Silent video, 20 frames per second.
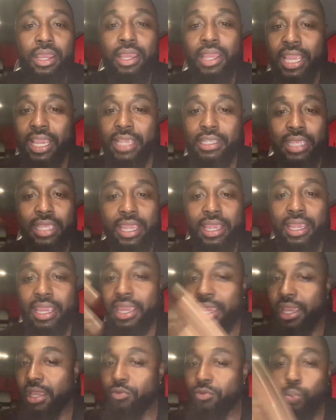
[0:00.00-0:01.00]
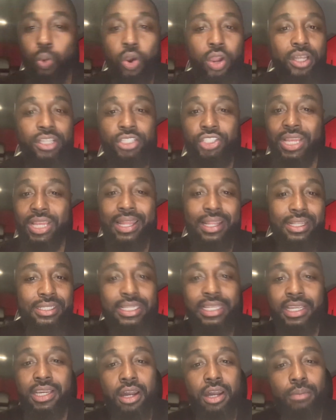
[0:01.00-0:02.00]
is where the
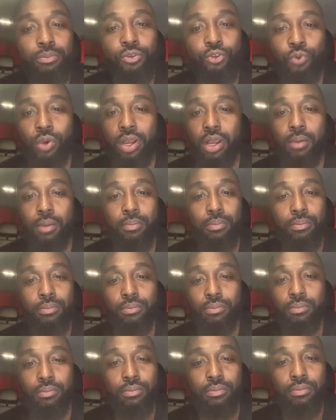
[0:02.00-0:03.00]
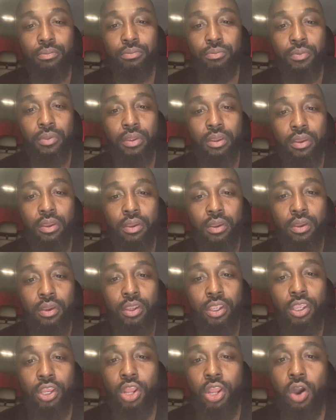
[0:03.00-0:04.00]
jealousy comes from.
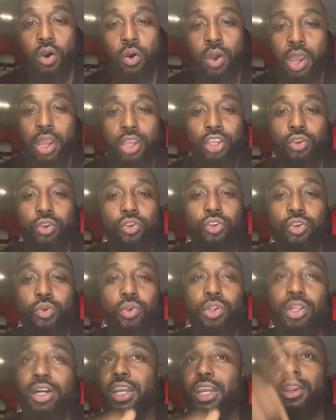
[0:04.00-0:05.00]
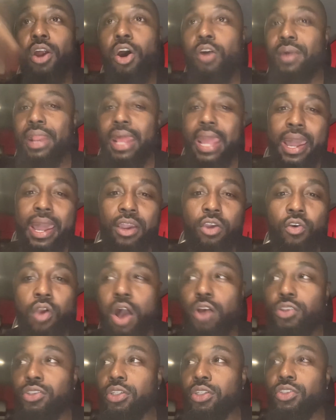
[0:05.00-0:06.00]
You know, you looking over there
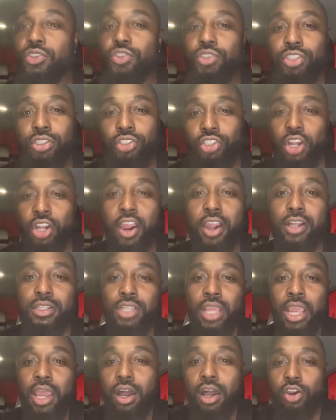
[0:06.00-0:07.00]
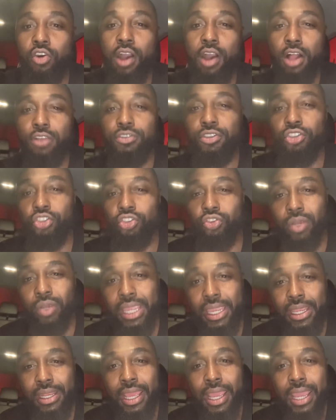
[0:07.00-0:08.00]
across the church, across the
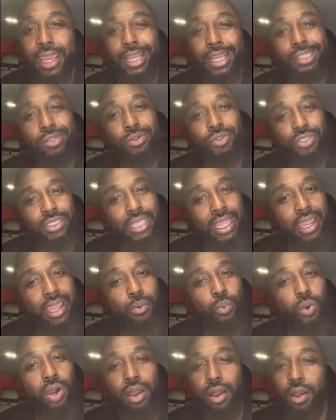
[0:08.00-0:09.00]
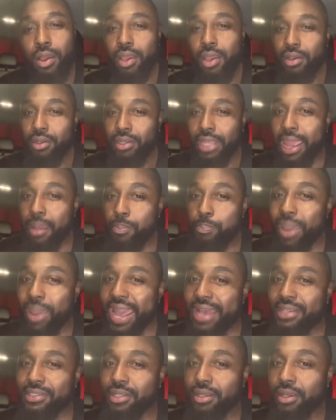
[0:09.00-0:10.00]
street, and you saying, well, that
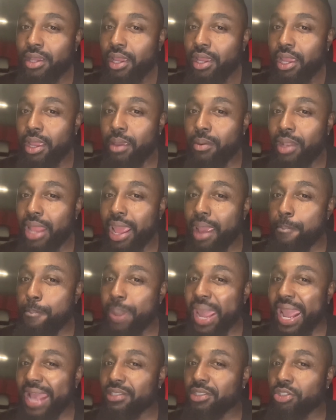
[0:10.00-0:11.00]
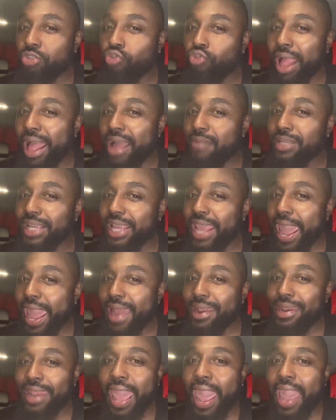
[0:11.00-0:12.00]
pastor driving the
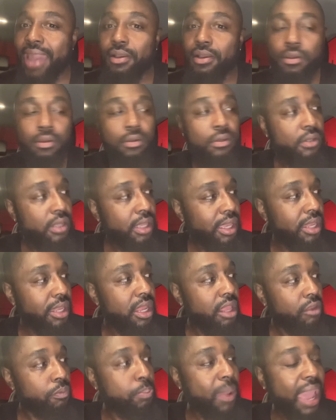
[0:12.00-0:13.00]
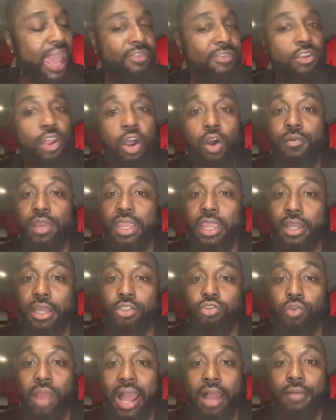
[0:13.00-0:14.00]
Cadillac, and this pastor over here
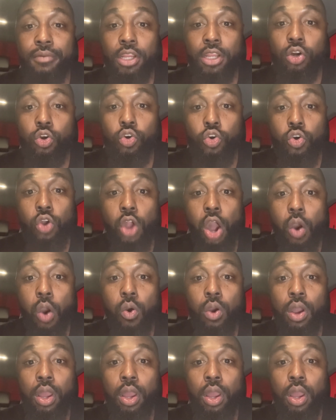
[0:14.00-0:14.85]
driving the Ugo.